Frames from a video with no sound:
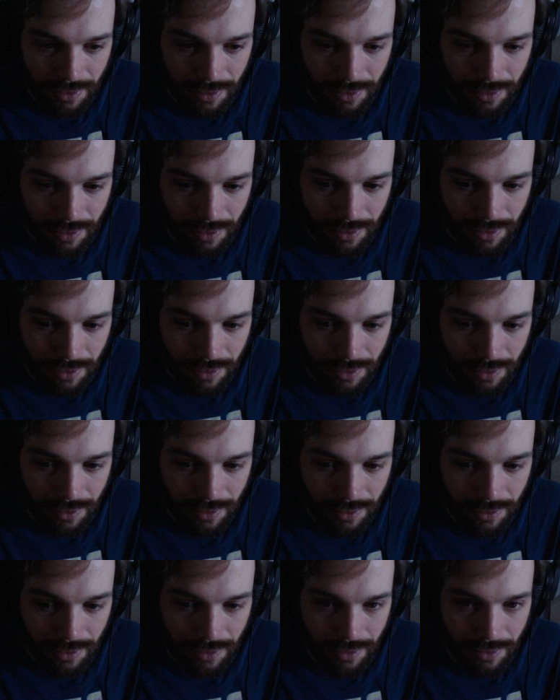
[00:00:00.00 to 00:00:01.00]

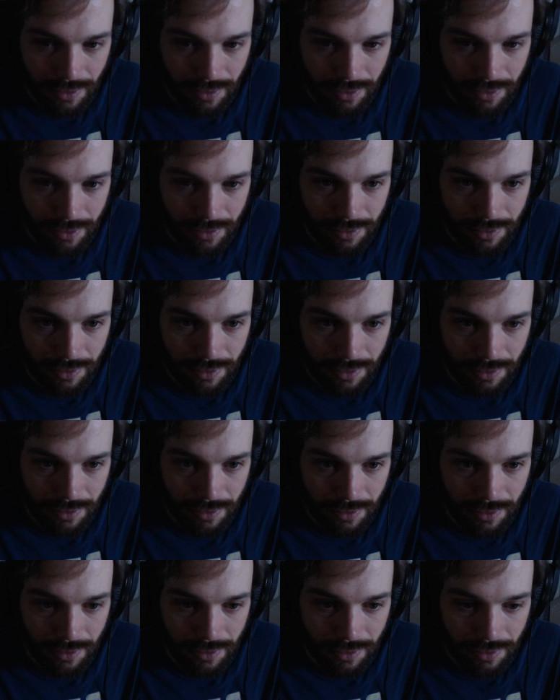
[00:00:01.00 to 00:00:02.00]

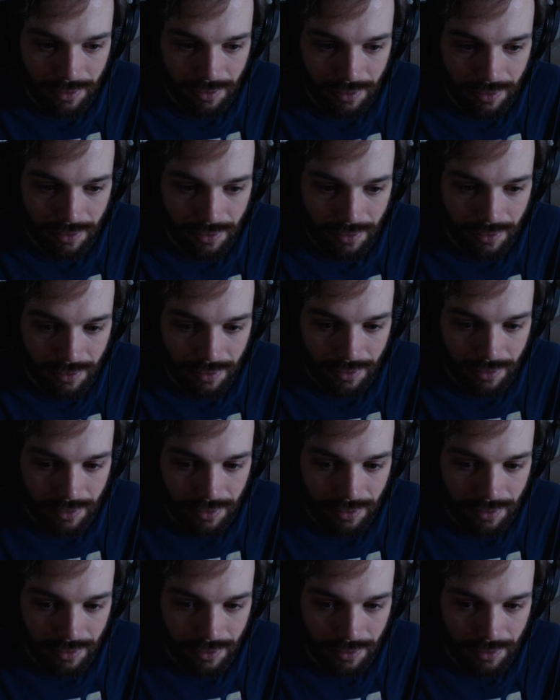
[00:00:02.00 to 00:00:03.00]

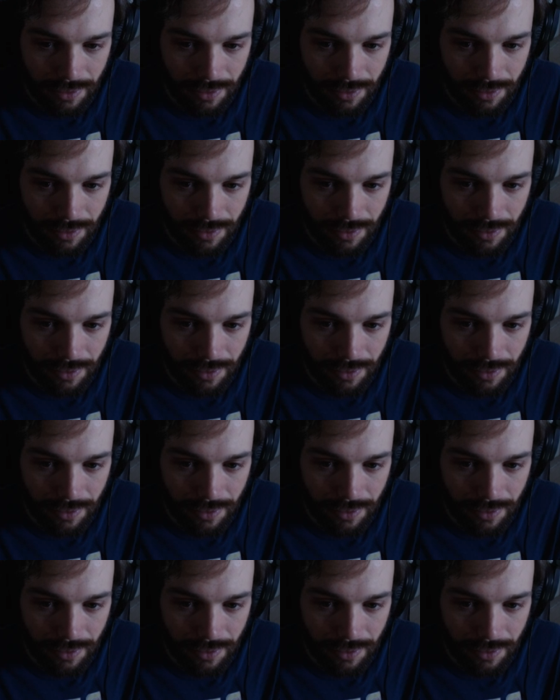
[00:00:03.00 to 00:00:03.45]
No one is speaking in this clip.